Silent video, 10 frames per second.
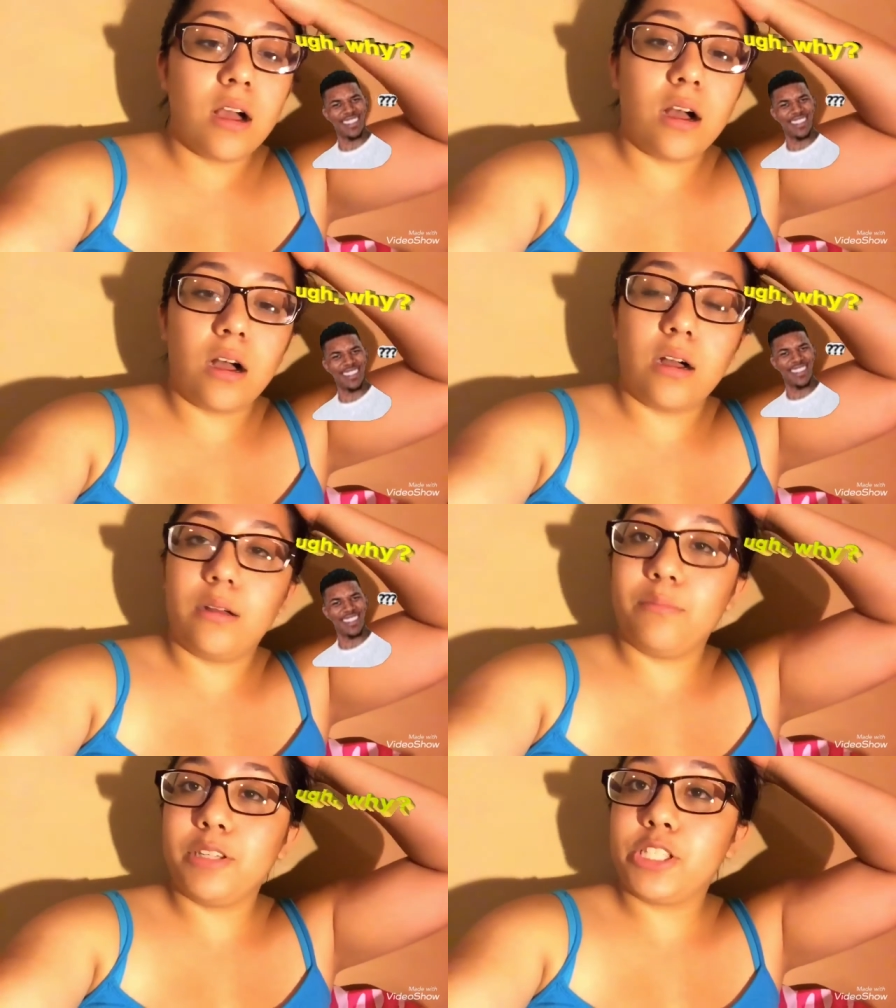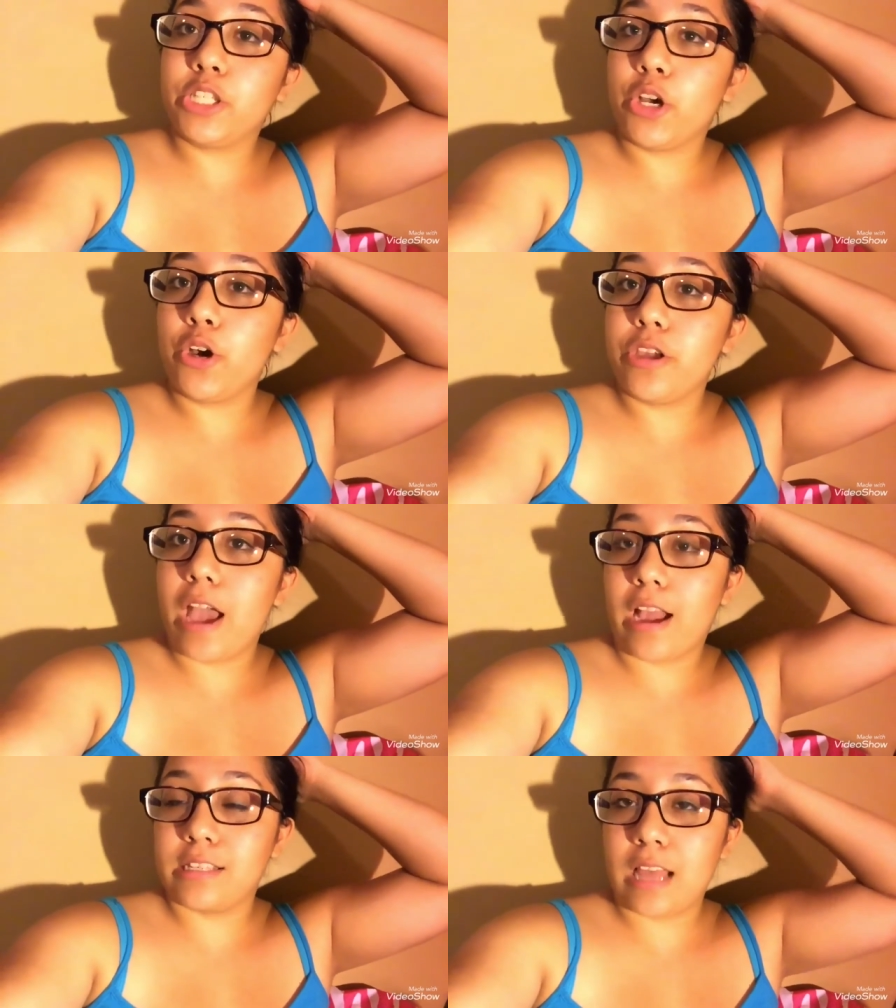Um, so
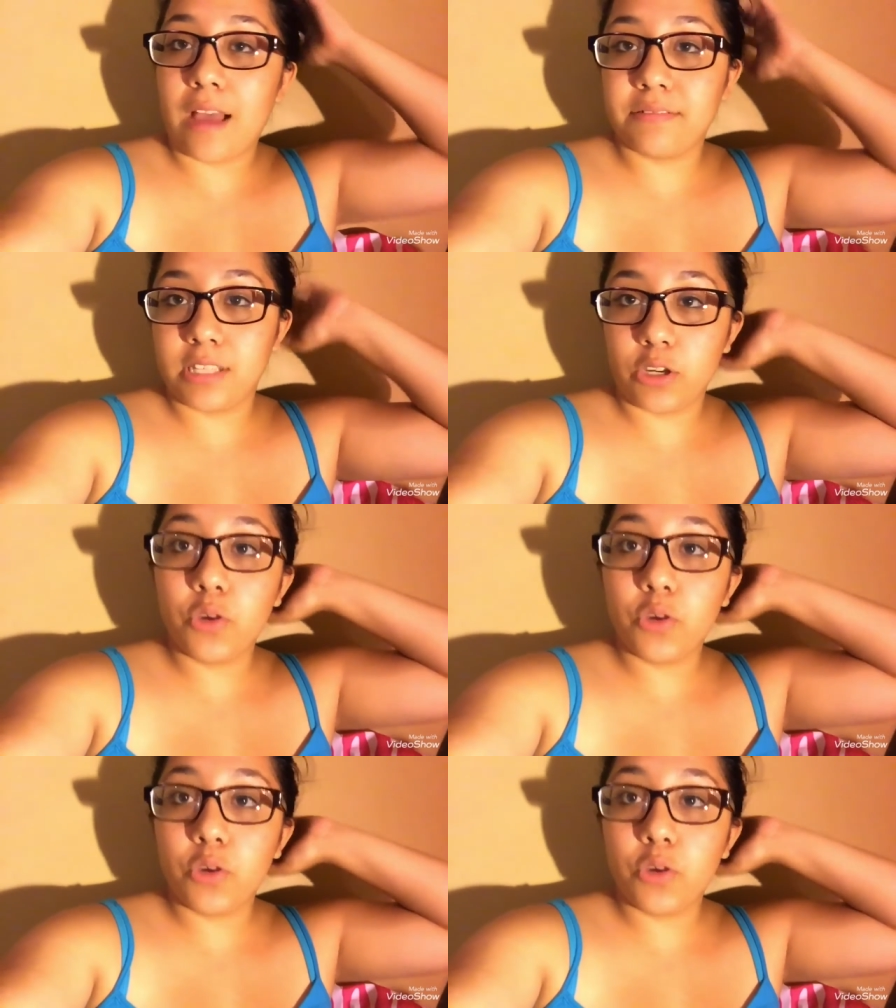yeah, because I have seen